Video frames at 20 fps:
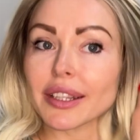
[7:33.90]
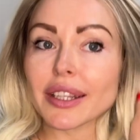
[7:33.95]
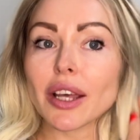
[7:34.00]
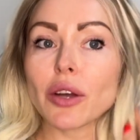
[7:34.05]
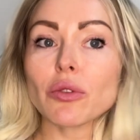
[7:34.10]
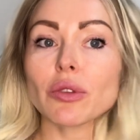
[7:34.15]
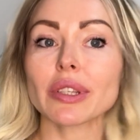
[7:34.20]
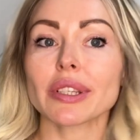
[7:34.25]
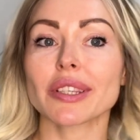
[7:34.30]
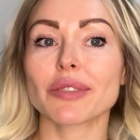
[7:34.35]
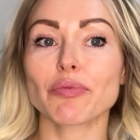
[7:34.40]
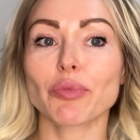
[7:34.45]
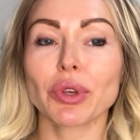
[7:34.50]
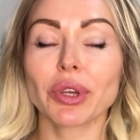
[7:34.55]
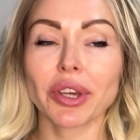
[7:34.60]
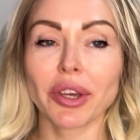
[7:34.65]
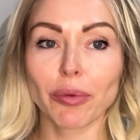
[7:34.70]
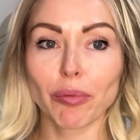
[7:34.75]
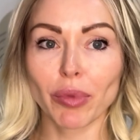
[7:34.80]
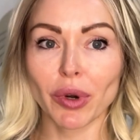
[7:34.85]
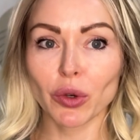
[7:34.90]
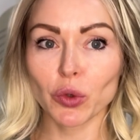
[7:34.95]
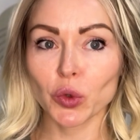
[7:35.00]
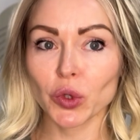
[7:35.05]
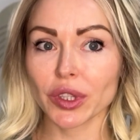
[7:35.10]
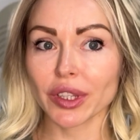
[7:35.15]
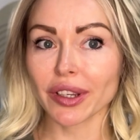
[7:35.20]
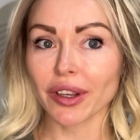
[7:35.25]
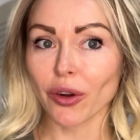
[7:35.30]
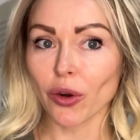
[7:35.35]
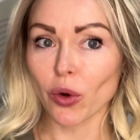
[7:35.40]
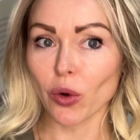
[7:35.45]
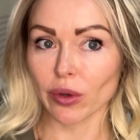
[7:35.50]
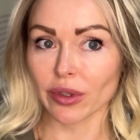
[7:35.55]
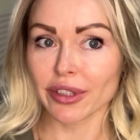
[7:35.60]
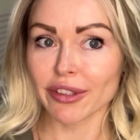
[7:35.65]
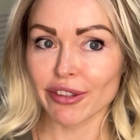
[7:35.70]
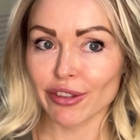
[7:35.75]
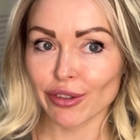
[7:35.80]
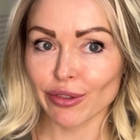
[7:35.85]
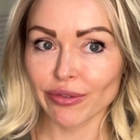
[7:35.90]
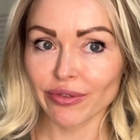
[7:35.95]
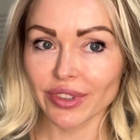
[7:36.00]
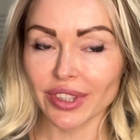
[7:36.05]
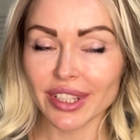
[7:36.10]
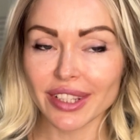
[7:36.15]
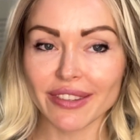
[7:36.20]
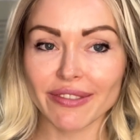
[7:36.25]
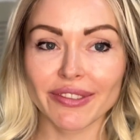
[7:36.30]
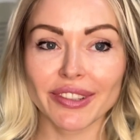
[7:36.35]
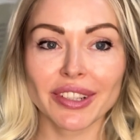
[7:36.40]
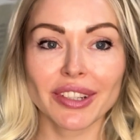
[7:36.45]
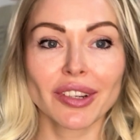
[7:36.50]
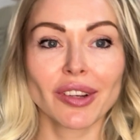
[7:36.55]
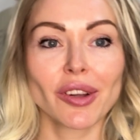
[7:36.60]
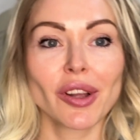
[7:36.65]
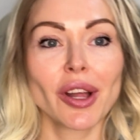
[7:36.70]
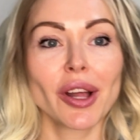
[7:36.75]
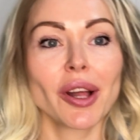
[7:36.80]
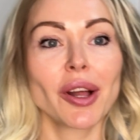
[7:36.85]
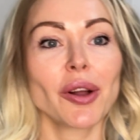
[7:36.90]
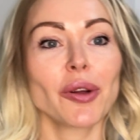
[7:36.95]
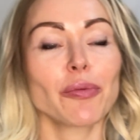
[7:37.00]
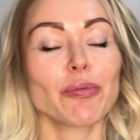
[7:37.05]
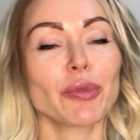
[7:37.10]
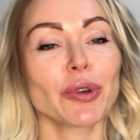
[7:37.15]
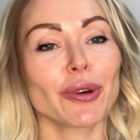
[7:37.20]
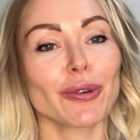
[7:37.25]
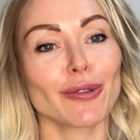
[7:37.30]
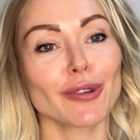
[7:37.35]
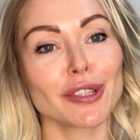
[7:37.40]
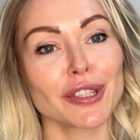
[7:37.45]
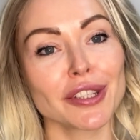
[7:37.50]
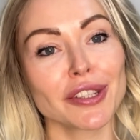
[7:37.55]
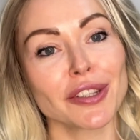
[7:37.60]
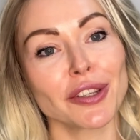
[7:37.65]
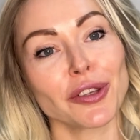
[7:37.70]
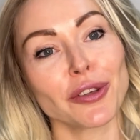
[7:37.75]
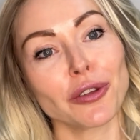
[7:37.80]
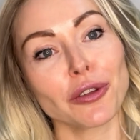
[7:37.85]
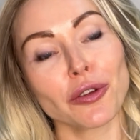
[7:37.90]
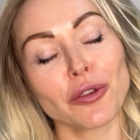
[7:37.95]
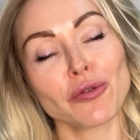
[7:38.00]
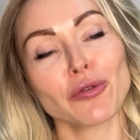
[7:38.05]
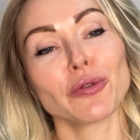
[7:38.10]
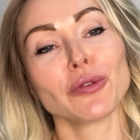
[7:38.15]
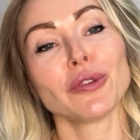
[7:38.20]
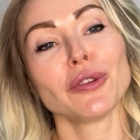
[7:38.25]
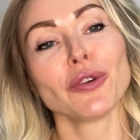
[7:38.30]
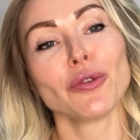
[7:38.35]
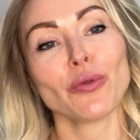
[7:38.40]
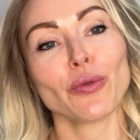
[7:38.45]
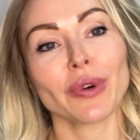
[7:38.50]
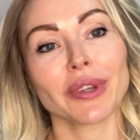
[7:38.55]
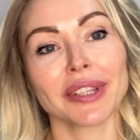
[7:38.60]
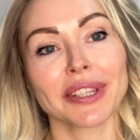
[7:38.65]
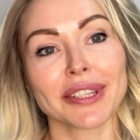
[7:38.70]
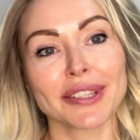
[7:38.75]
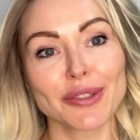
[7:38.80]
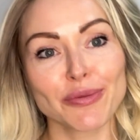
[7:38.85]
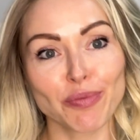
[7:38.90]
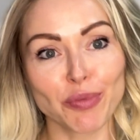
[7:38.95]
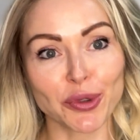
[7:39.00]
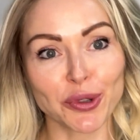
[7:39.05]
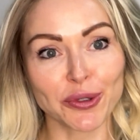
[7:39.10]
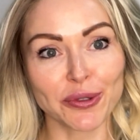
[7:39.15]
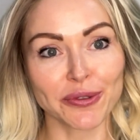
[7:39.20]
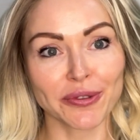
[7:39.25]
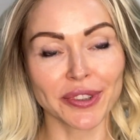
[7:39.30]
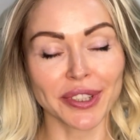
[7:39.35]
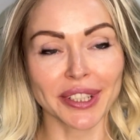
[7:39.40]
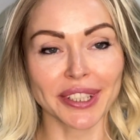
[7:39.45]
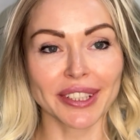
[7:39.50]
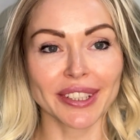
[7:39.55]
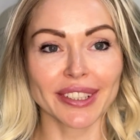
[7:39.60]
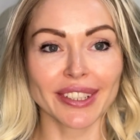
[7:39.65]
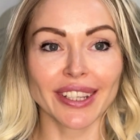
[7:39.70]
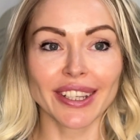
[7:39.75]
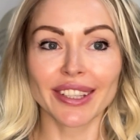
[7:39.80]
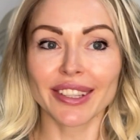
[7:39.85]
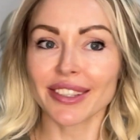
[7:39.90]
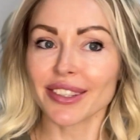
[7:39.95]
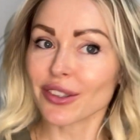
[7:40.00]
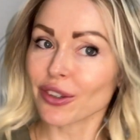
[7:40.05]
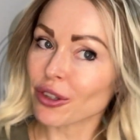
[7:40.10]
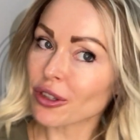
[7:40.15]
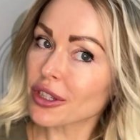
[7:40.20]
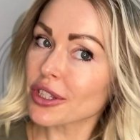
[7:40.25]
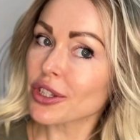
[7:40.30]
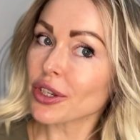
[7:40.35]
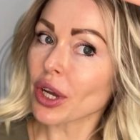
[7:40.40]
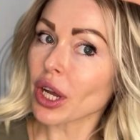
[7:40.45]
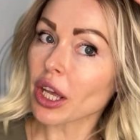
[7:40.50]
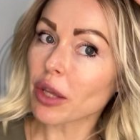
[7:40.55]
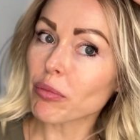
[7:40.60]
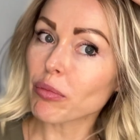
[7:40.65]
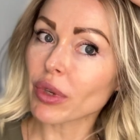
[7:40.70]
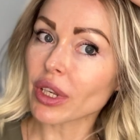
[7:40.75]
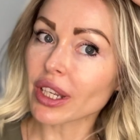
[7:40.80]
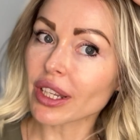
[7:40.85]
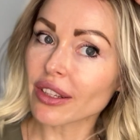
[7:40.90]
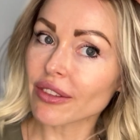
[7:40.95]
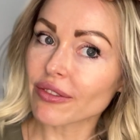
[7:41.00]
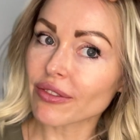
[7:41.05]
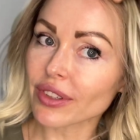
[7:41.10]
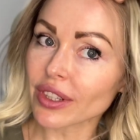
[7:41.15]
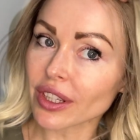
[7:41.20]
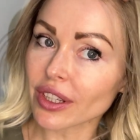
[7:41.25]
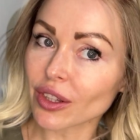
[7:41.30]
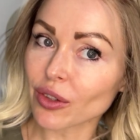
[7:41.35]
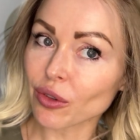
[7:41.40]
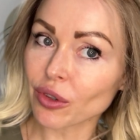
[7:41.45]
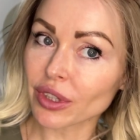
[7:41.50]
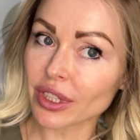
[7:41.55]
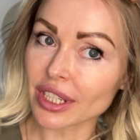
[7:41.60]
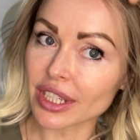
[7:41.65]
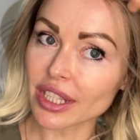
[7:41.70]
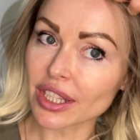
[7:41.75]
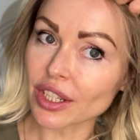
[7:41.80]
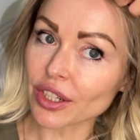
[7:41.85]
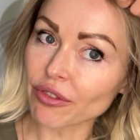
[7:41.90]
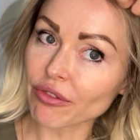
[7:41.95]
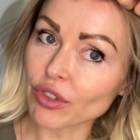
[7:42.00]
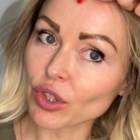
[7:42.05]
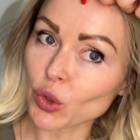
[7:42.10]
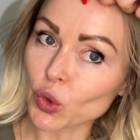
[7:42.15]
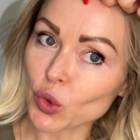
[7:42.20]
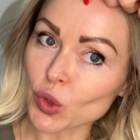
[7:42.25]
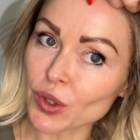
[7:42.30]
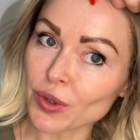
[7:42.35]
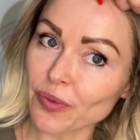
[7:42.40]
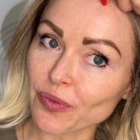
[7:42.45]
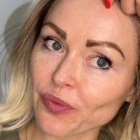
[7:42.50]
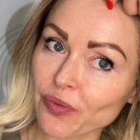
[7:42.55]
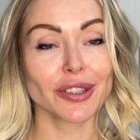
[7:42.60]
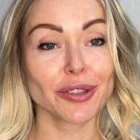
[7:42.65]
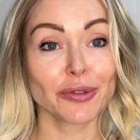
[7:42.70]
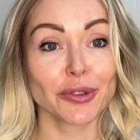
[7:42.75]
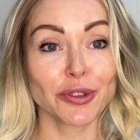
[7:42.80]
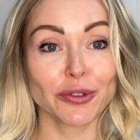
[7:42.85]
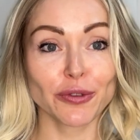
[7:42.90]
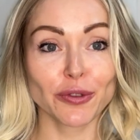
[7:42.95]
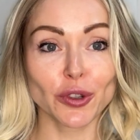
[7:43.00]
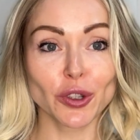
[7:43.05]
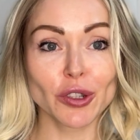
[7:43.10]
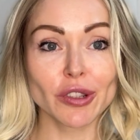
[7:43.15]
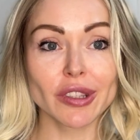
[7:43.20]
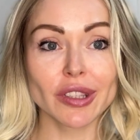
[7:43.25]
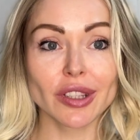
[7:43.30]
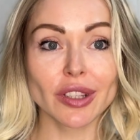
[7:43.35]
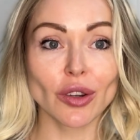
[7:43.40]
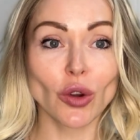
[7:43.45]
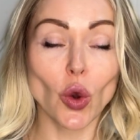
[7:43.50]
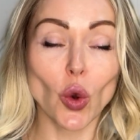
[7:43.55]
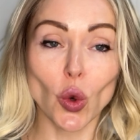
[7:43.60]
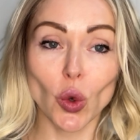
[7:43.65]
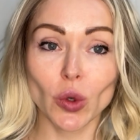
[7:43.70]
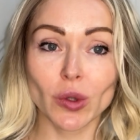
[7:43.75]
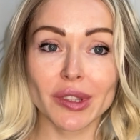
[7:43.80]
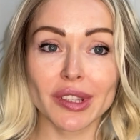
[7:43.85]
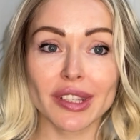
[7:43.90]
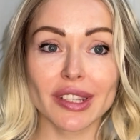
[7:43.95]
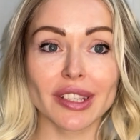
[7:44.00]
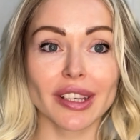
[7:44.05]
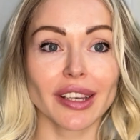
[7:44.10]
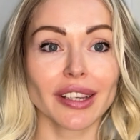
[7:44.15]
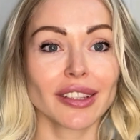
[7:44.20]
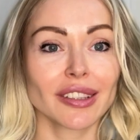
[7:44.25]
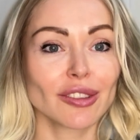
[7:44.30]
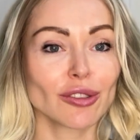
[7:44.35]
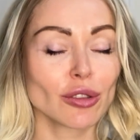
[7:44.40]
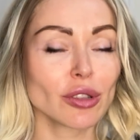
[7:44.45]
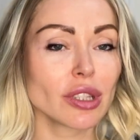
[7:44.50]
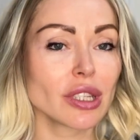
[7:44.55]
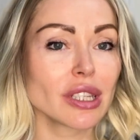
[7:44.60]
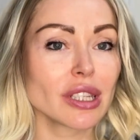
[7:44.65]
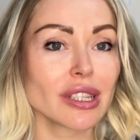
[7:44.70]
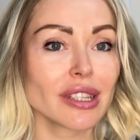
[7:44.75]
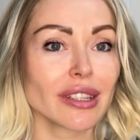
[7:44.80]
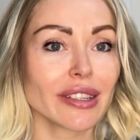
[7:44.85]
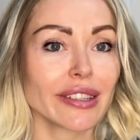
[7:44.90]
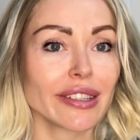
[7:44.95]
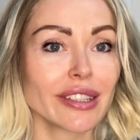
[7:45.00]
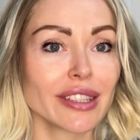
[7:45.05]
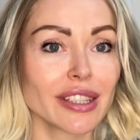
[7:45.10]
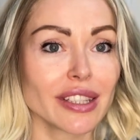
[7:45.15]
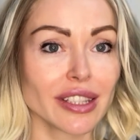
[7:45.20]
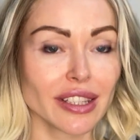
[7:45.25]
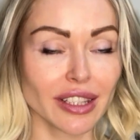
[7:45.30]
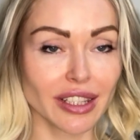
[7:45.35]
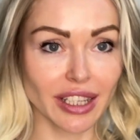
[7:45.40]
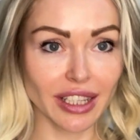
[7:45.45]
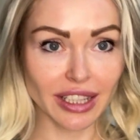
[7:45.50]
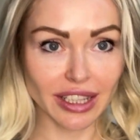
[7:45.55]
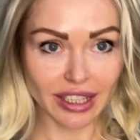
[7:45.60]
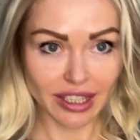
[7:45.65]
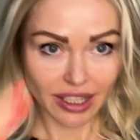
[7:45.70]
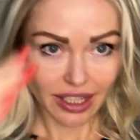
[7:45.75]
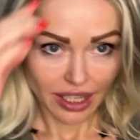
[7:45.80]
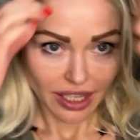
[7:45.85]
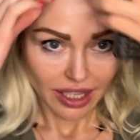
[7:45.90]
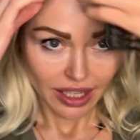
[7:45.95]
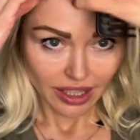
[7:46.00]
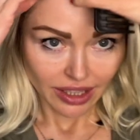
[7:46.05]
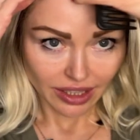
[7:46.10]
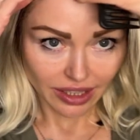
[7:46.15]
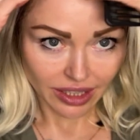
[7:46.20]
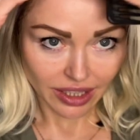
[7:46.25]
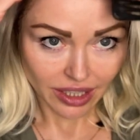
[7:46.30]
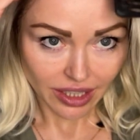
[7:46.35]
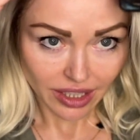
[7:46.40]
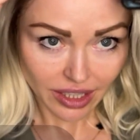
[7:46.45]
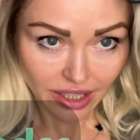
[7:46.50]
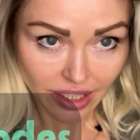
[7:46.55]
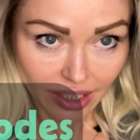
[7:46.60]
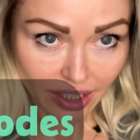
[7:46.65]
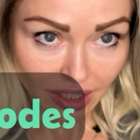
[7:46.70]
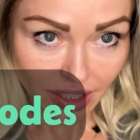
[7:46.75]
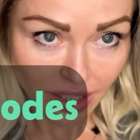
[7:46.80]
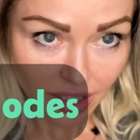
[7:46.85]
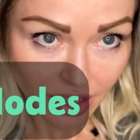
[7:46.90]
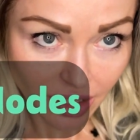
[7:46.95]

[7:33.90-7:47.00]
Now let's speak about the cons of this wig, because you know no one is perfect, and also I believe in honest reviews. So the first cons I noticed is that the